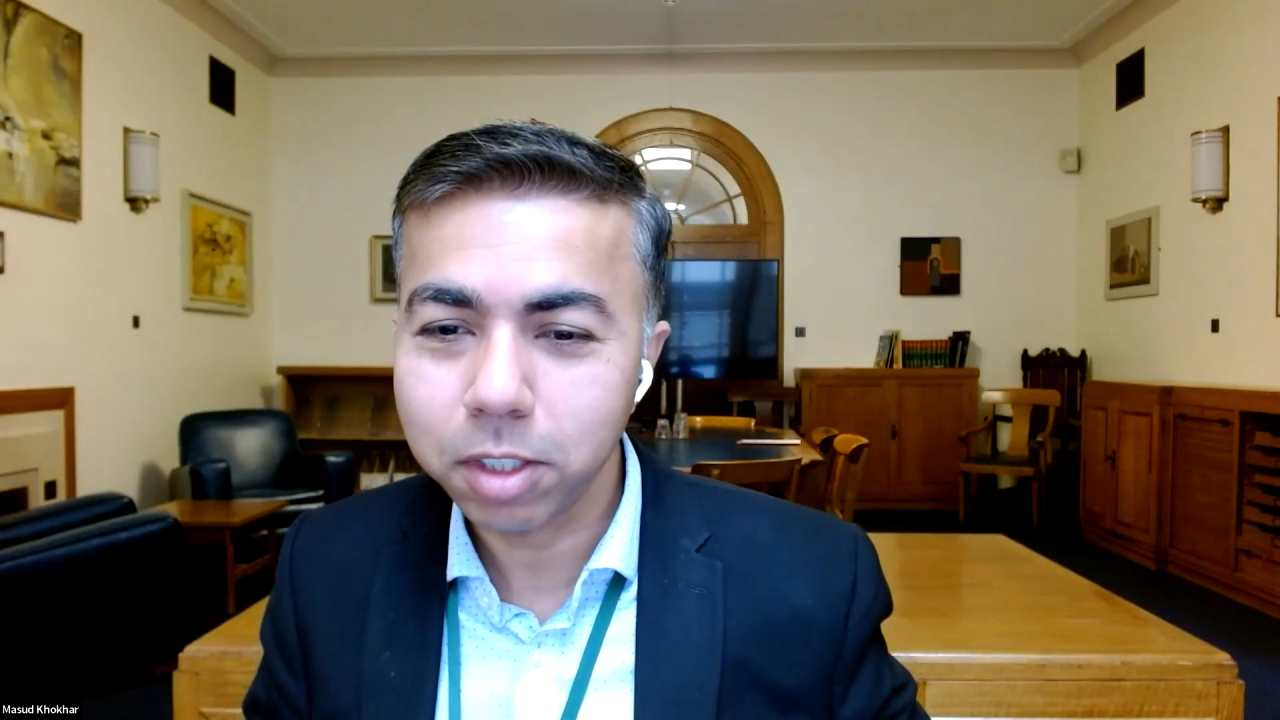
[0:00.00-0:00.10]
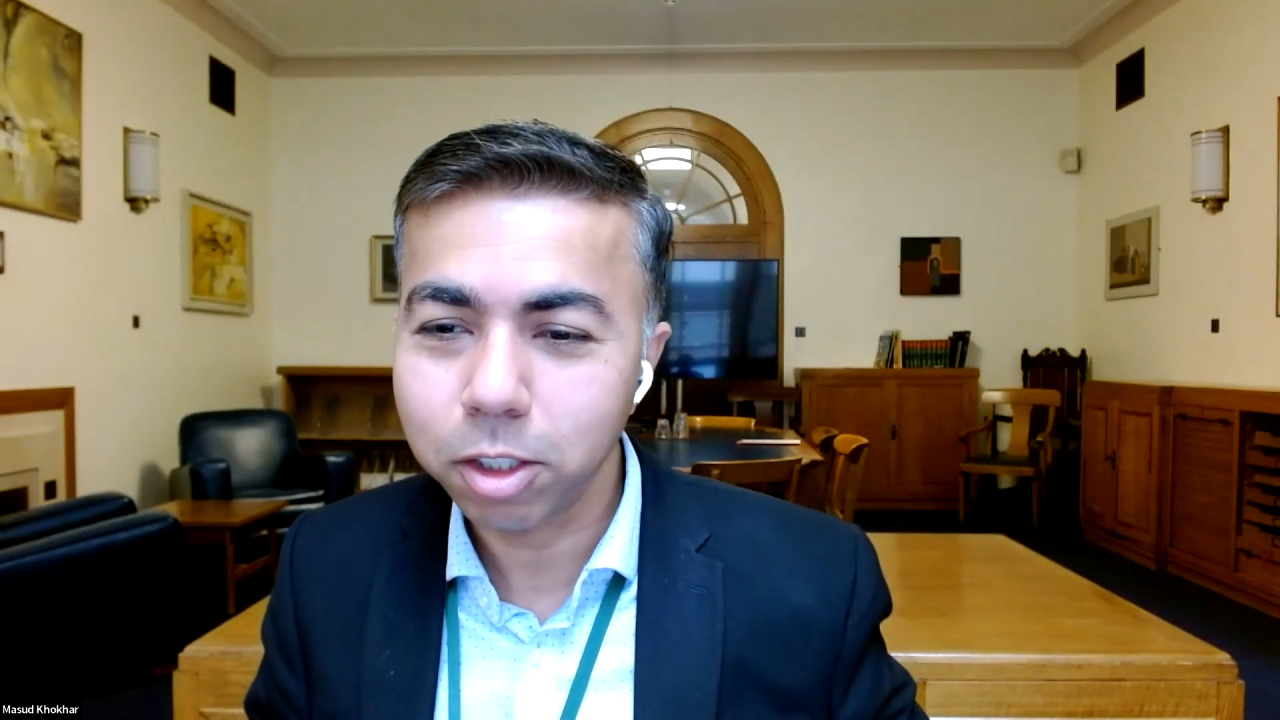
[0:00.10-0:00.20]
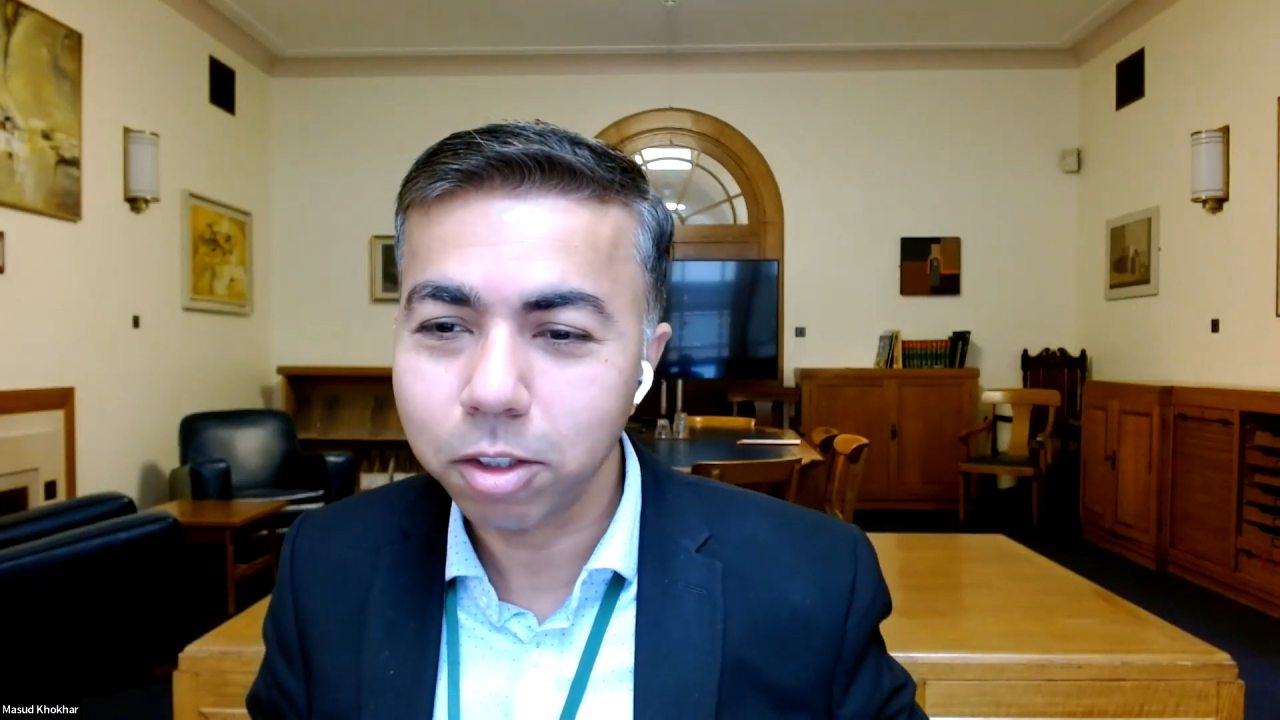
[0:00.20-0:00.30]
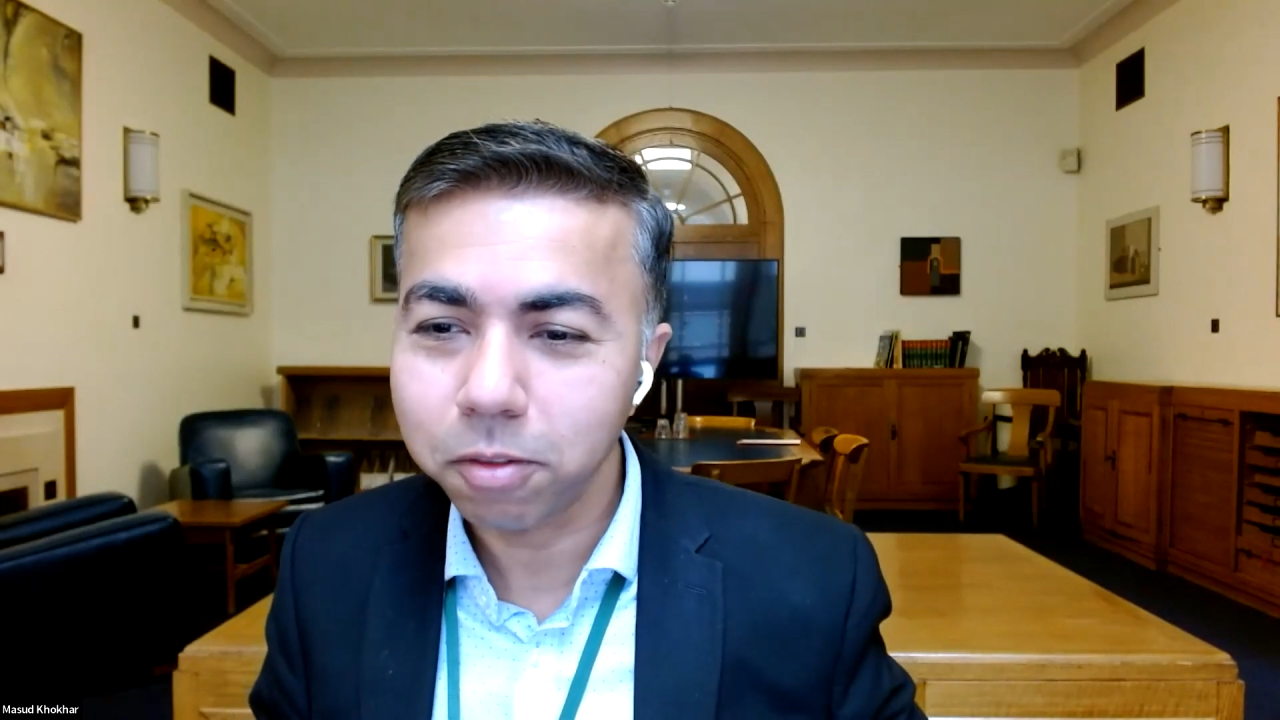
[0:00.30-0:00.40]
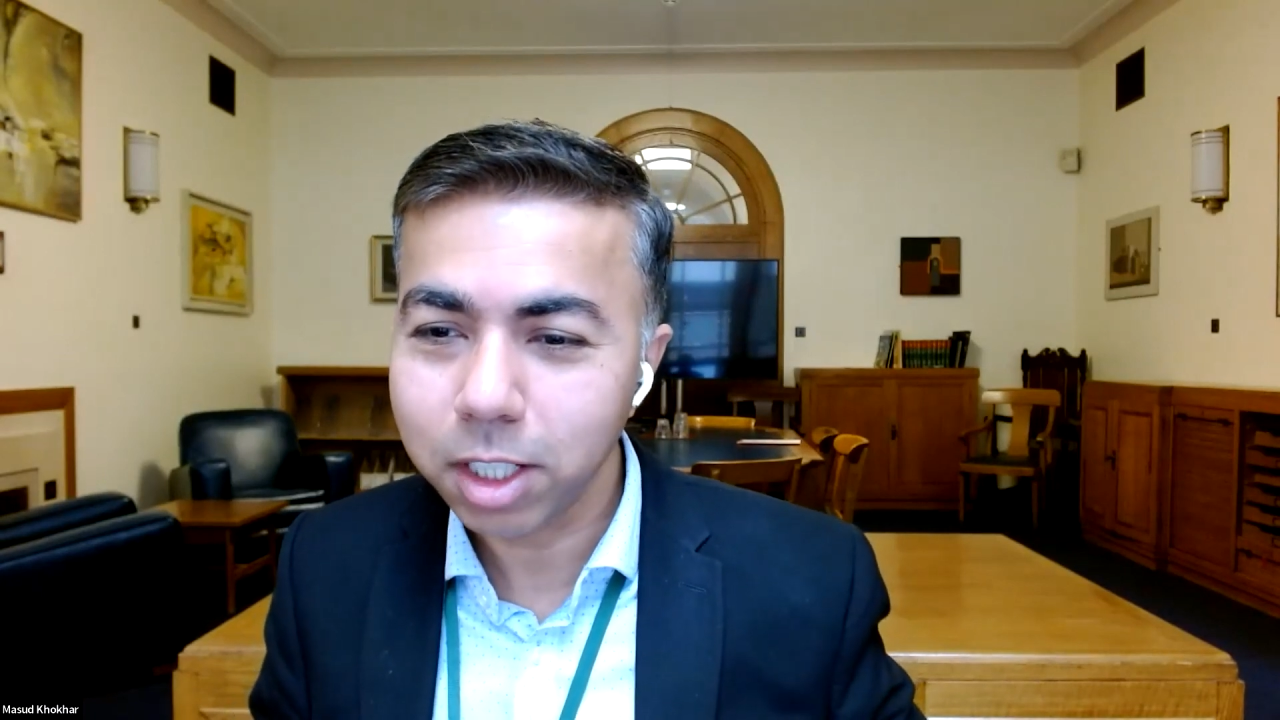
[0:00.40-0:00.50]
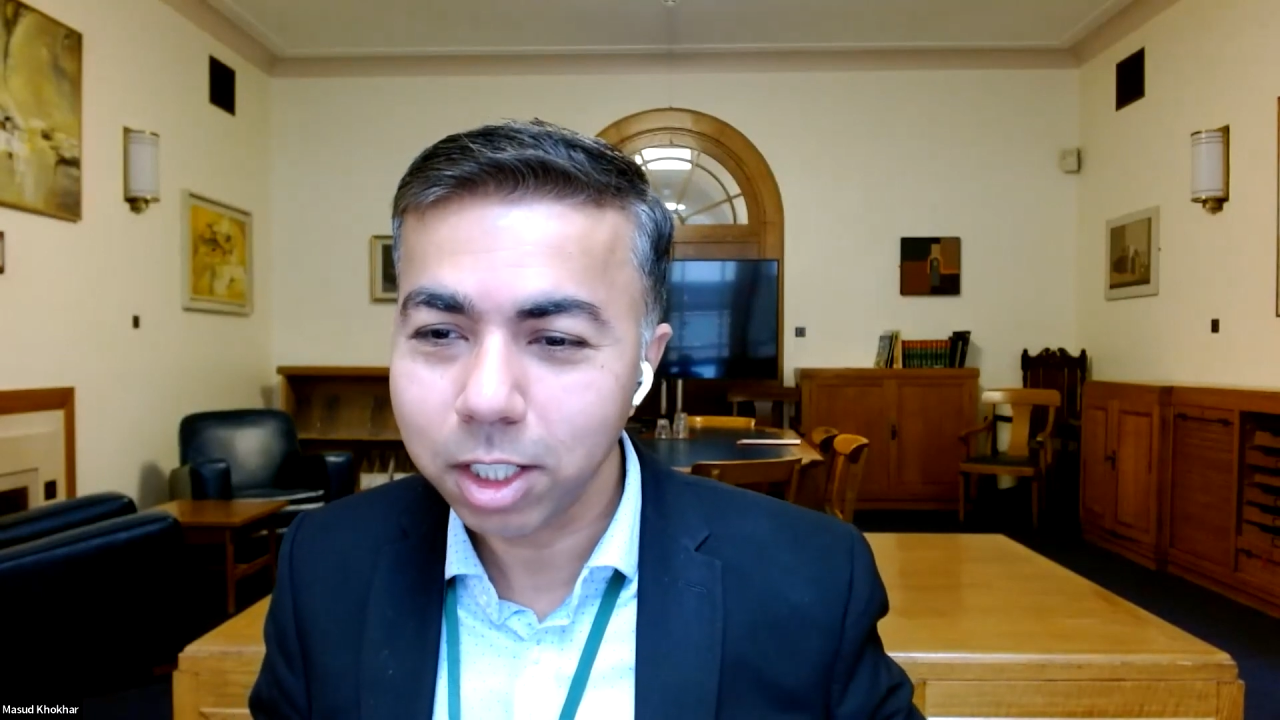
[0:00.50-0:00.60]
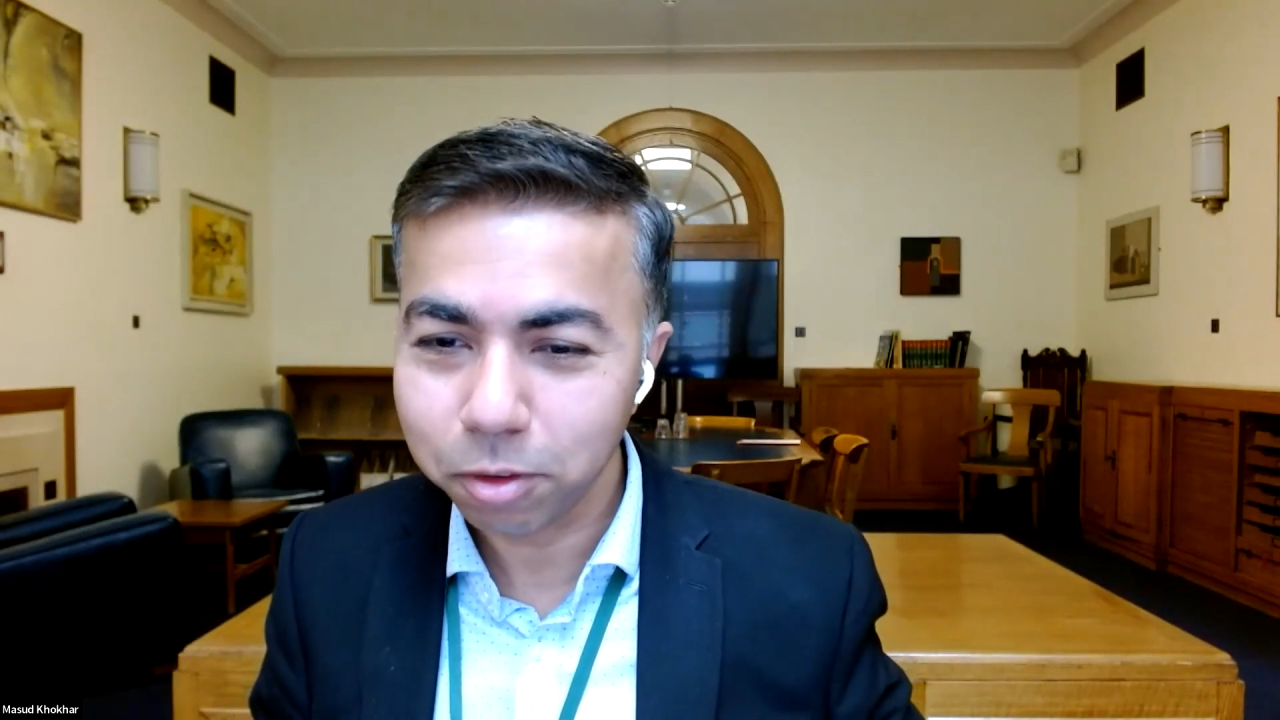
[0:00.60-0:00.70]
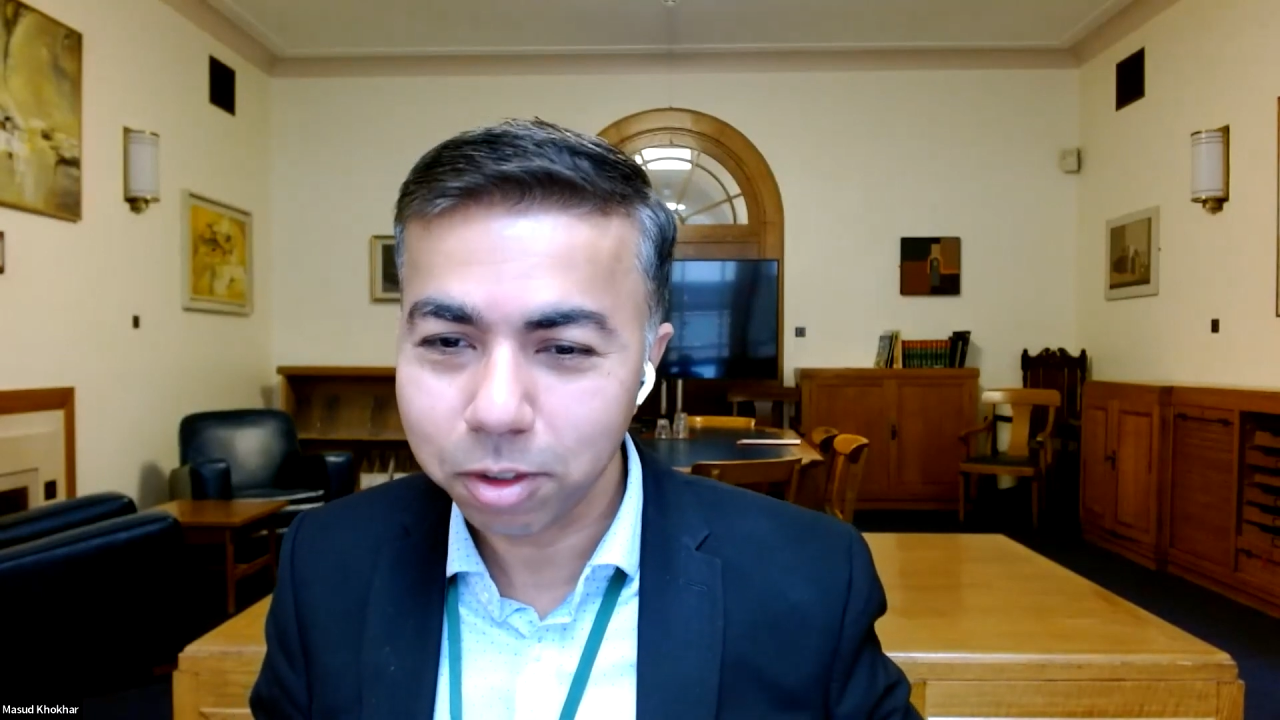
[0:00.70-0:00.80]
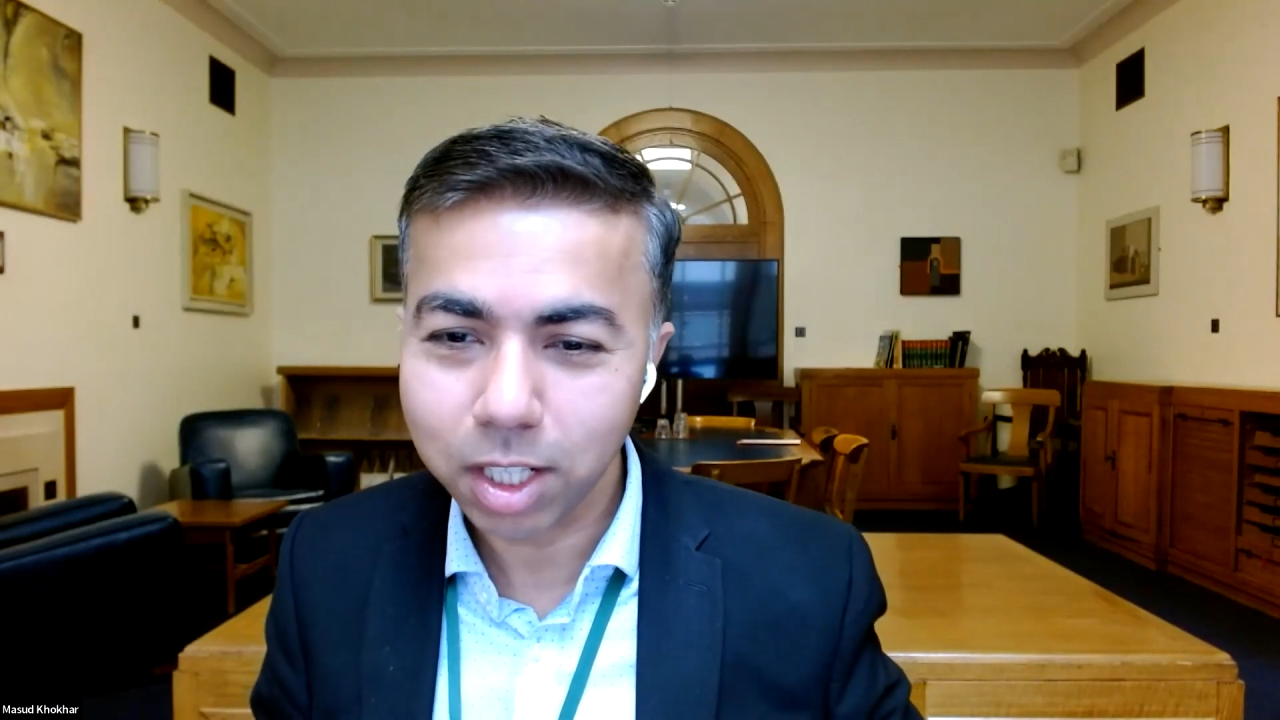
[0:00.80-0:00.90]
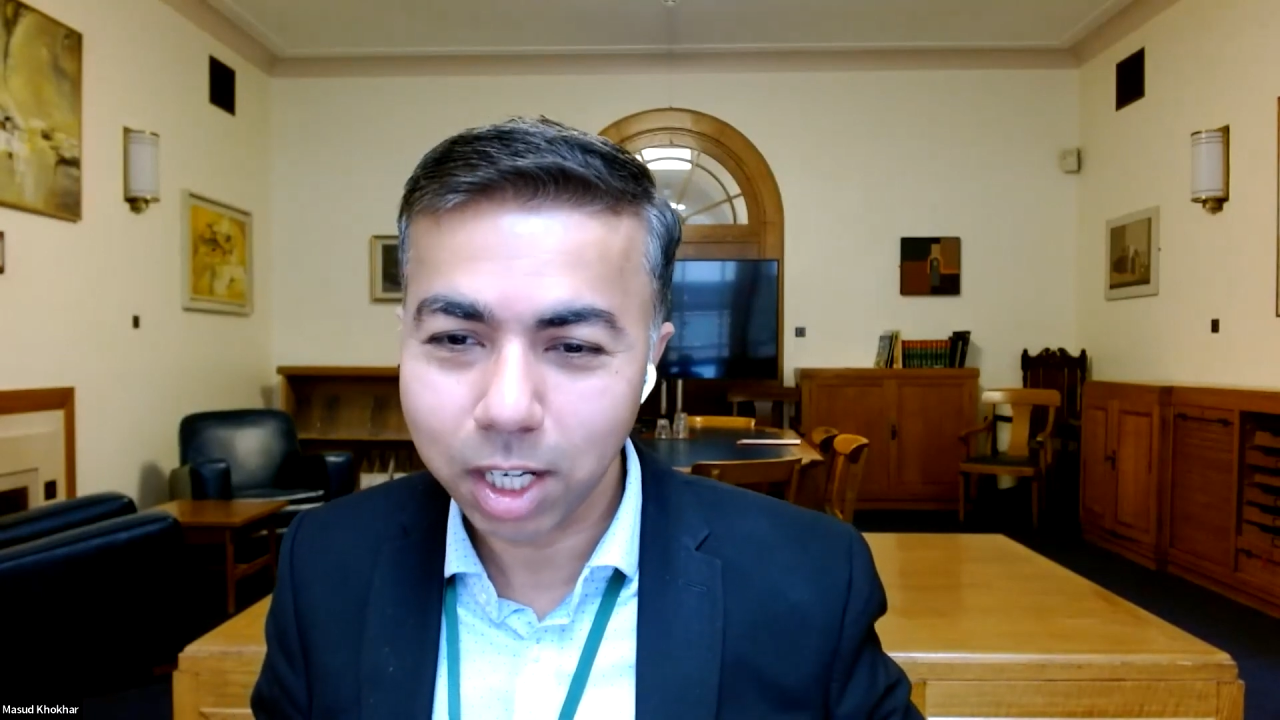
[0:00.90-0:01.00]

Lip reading: with your wonderful